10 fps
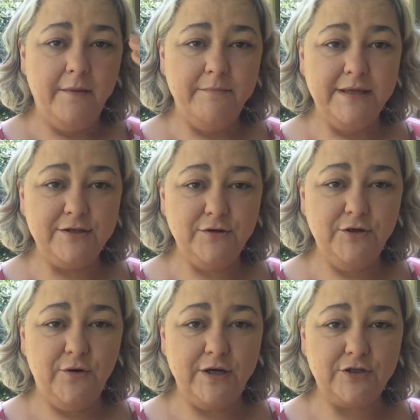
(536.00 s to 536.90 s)

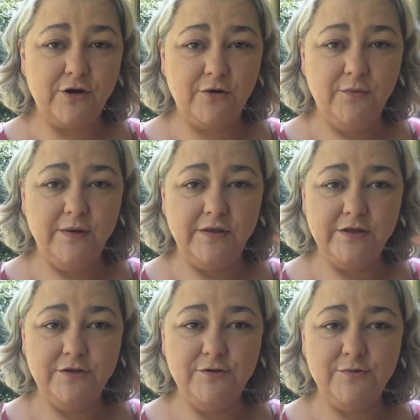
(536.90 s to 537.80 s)
Mental, I struggle with
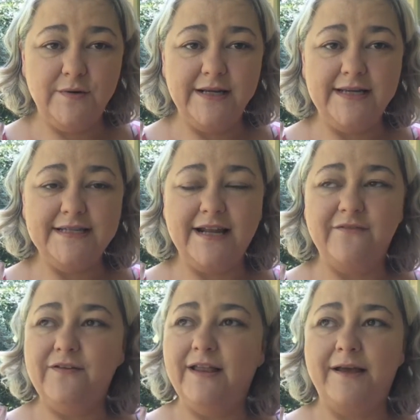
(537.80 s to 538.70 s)
the 220s and I
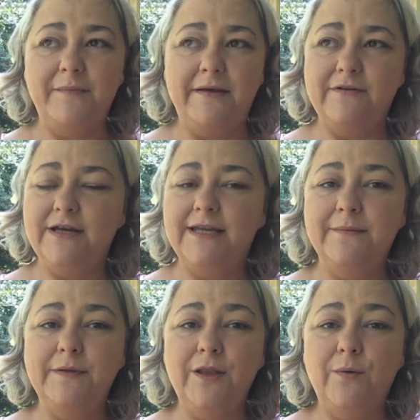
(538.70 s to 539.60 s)
feel like I'm never going to
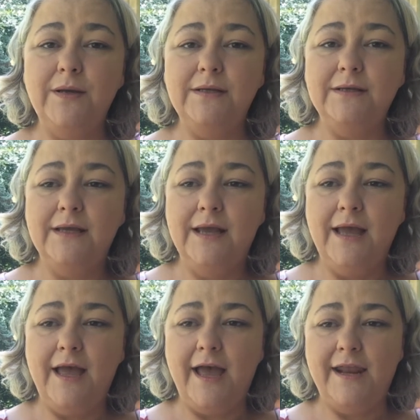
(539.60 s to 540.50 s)
get below it.
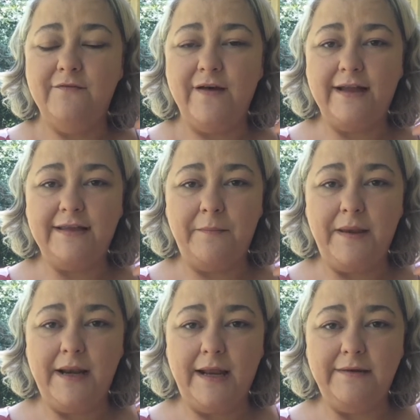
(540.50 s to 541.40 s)
And in fact, I
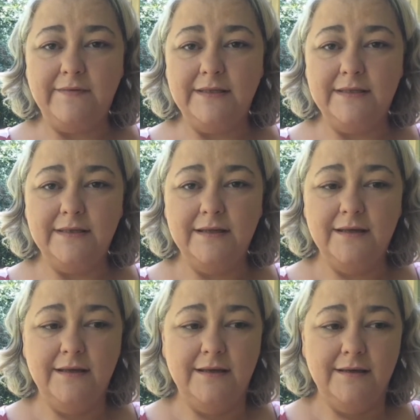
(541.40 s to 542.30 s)
may not even
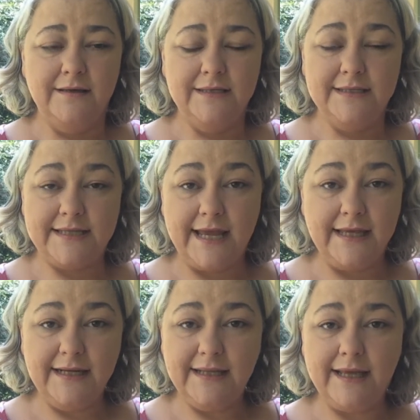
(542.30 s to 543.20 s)
stay
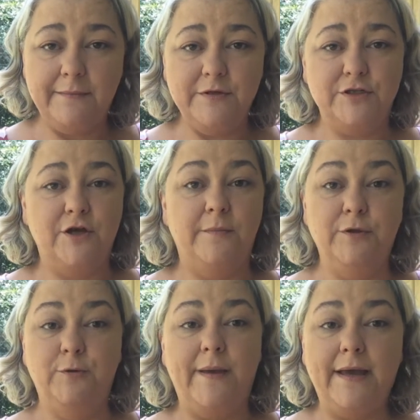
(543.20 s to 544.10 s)
in it, like I'm just going to
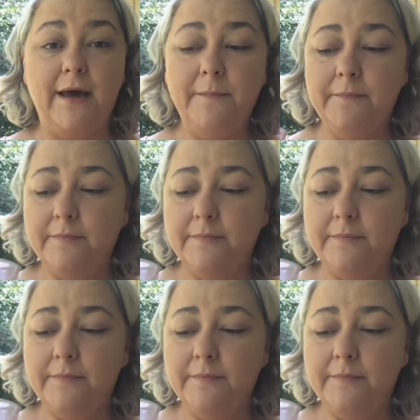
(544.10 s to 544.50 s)
balloon back up.